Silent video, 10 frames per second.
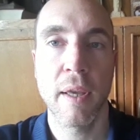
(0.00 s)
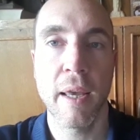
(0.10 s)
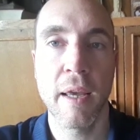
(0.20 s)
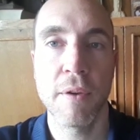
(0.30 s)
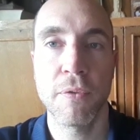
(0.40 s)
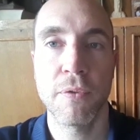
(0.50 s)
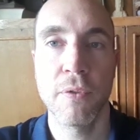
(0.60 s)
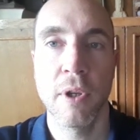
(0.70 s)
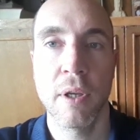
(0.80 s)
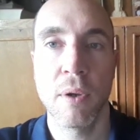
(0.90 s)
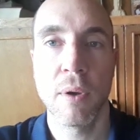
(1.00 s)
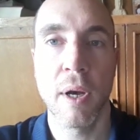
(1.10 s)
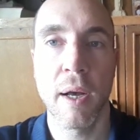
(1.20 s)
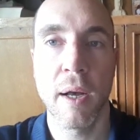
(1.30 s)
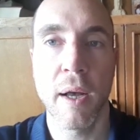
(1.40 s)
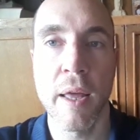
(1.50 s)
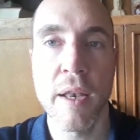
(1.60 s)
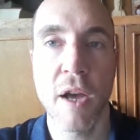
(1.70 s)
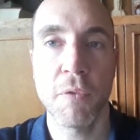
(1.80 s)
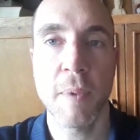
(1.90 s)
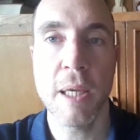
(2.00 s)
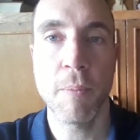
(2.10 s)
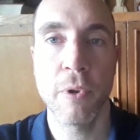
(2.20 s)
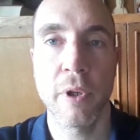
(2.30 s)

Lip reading: if enough people